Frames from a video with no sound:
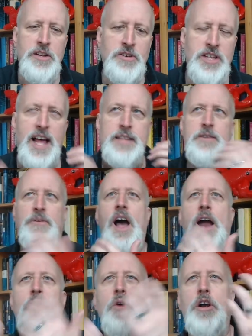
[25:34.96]
there's lots of
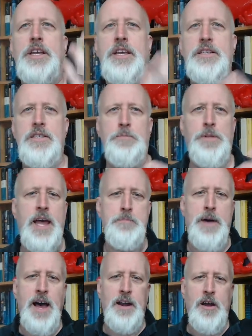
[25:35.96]
hierarchies in play.
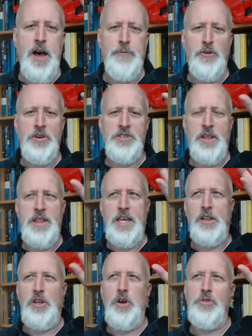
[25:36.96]
Bonhoeffer is a
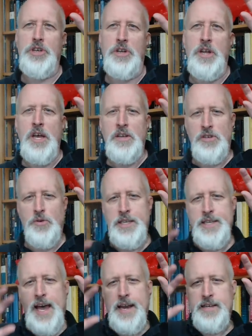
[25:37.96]
theologian, so
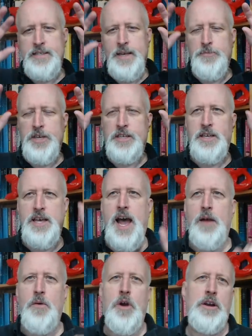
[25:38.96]
he's adding something to the
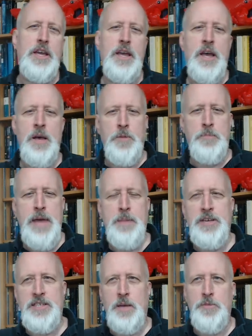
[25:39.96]
hierarchy. But
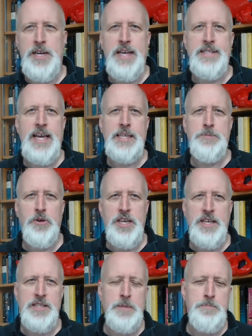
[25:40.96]
maybe someone has
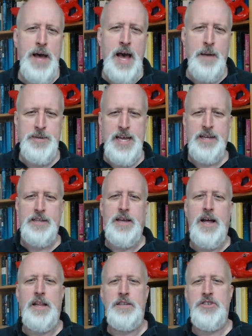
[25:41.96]
expertise in bomb
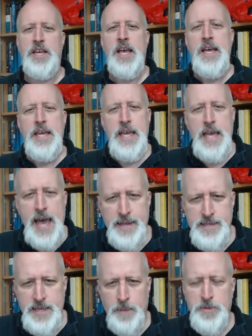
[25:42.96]
technology. He
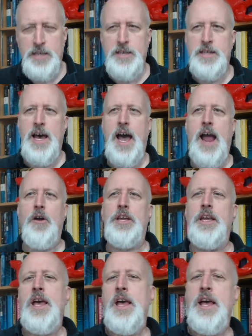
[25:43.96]
adds something to the
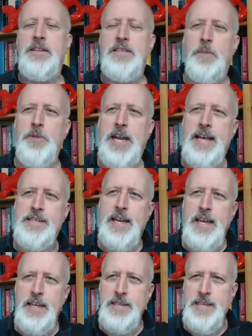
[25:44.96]
hierarchy. And someone has an
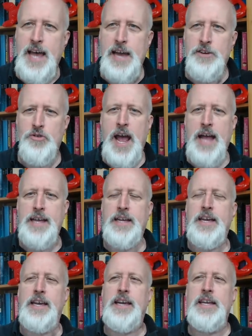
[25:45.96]
inside track
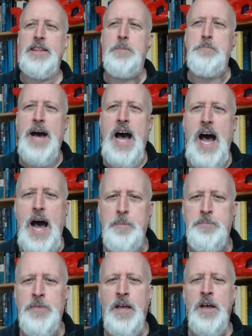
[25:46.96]
and can get the
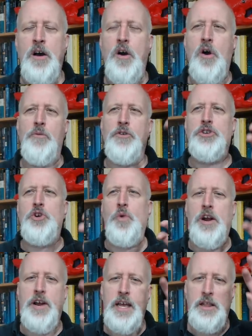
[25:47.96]
bomb over to
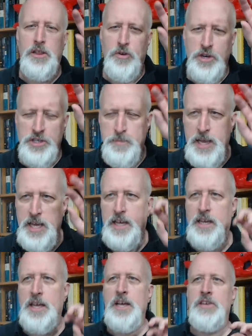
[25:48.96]
where Hitler is
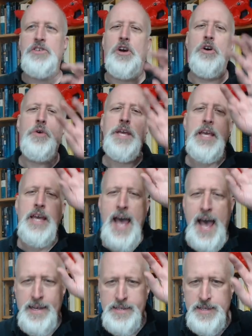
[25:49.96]
meeting. So he
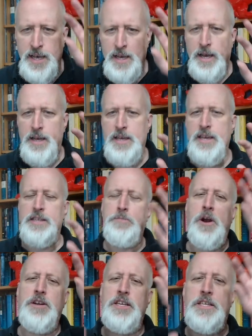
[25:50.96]
is
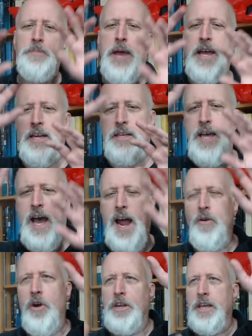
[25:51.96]
participating in the
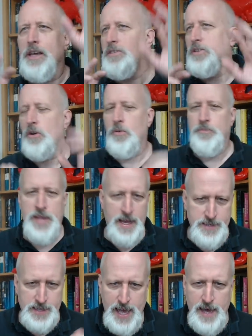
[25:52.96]
hierarchy. And so,
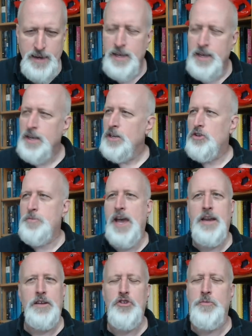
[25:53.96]
as again,
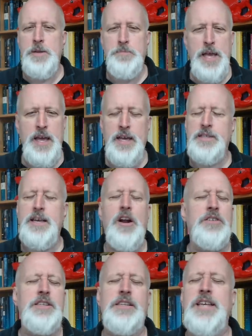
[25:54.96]
human beings and
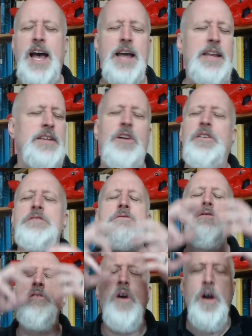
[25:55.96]
our societies are
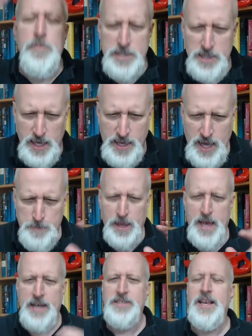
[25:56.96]
enormously
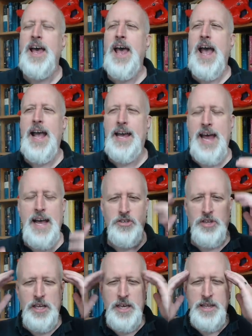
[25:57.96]
complex. And
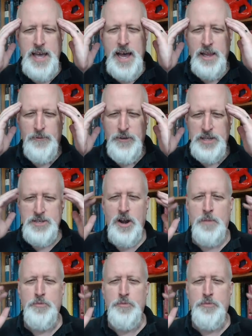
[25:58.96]
actually, the elephants in our